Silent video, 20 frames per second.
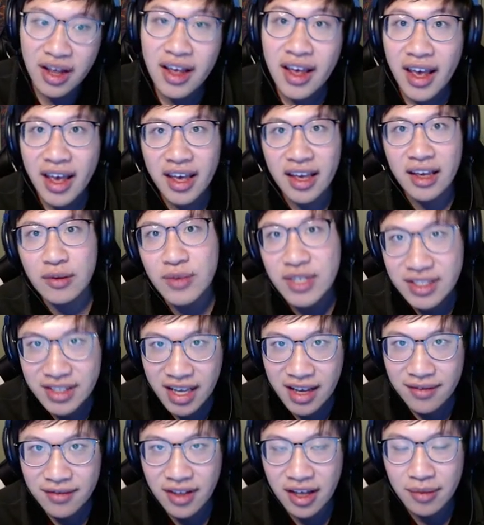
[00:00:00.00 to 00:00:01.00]
Hey, we
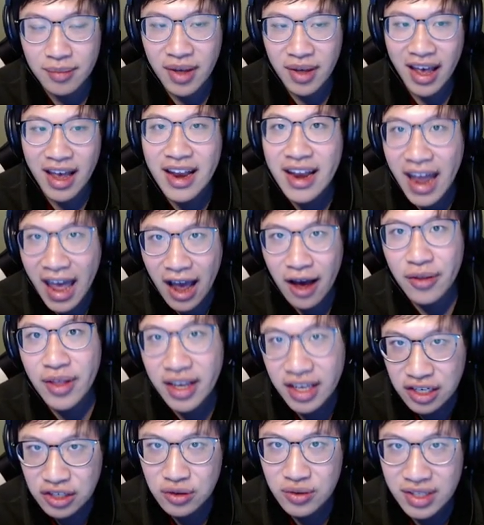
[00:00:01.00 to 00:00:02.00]
save them, and now they
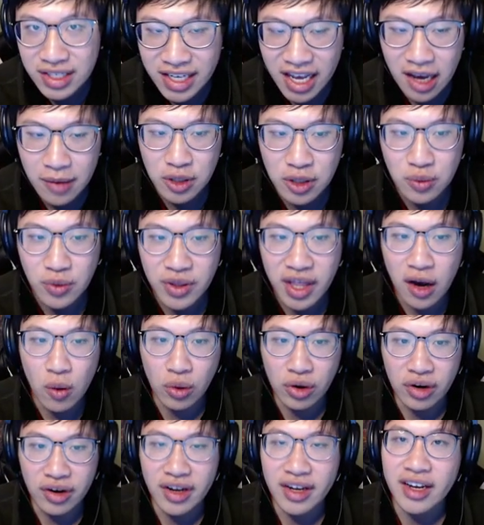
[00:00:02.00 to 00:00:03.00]
can do the damage without
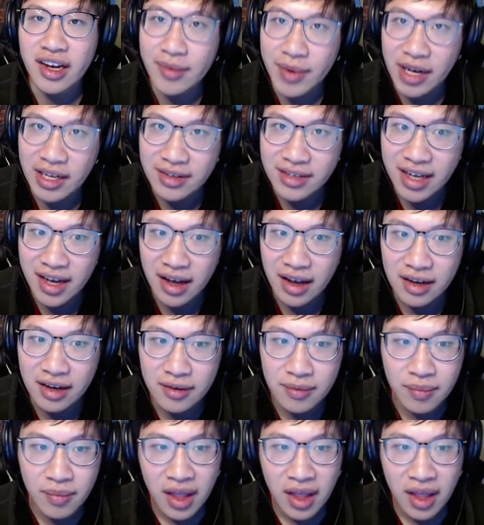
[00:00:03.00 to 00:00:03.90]
worrying about dying.